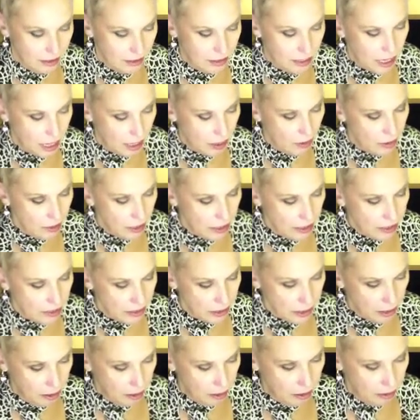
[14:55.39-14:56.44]
Yeah, okay,
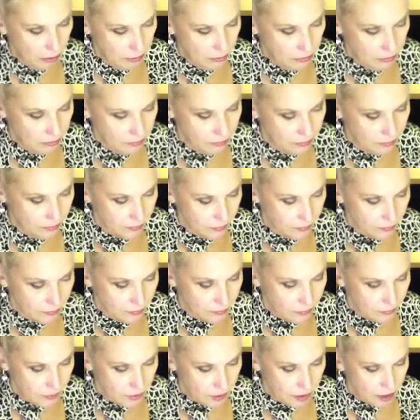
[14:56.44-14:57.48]
so,
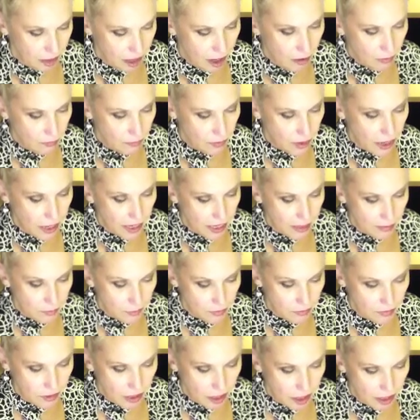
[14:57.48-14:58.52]
alright,
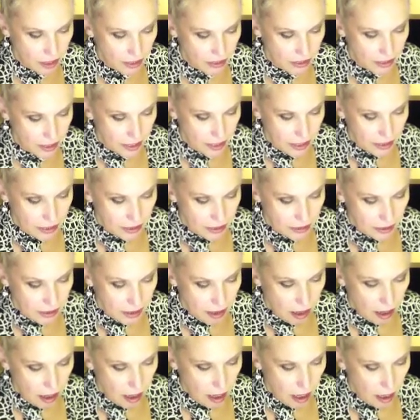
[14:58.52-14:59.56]
moving on.
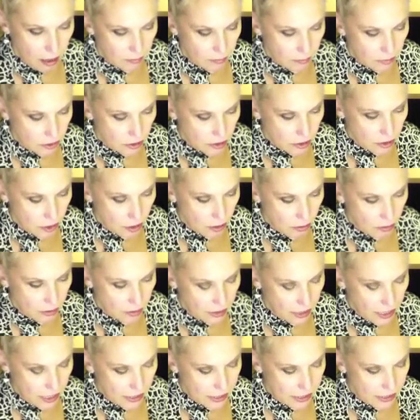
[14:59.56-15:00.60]
So
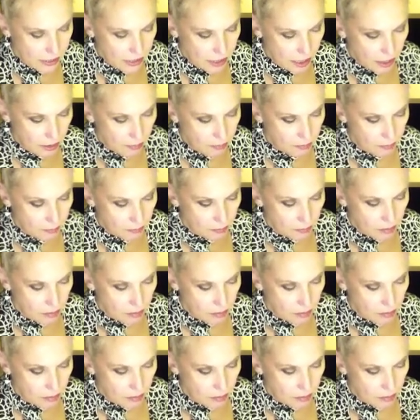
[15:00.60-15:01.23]
next up,